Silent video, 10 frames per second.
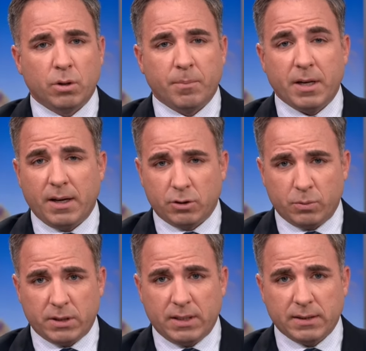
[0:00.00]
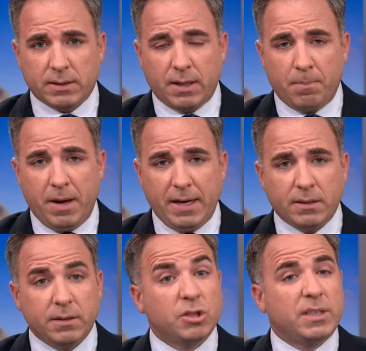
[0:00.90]
Joining me now to assess the
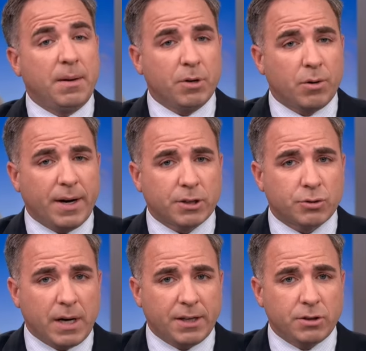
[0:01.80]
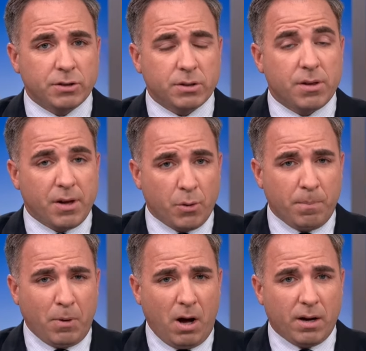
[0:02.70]
debate is Democratic strategist
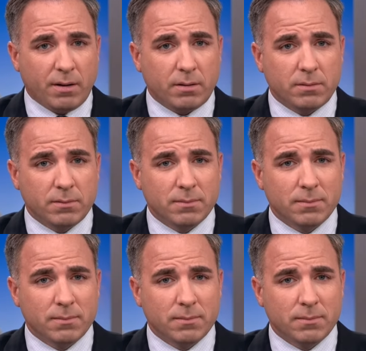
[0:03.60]
Theryn Bond.